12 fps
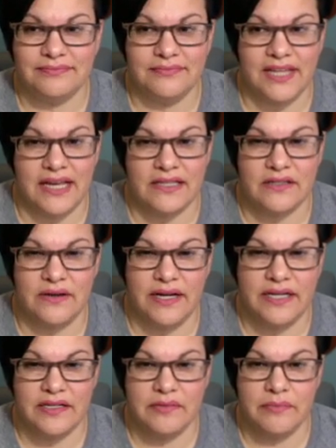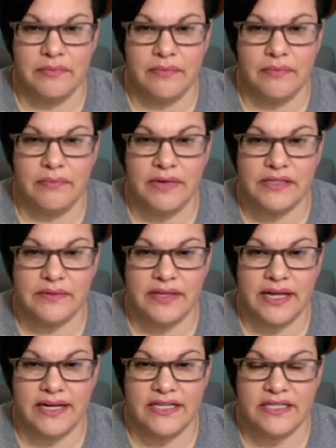Yeah, so I need to mess with
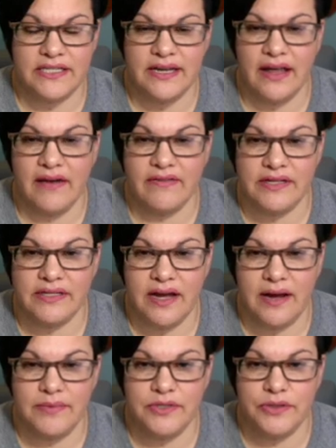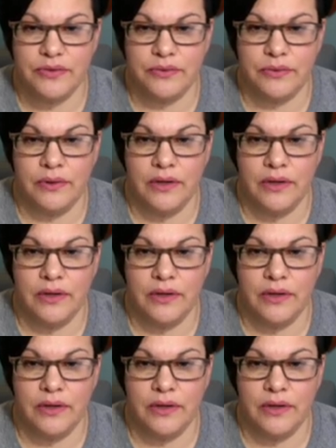that. I just didn't have the time to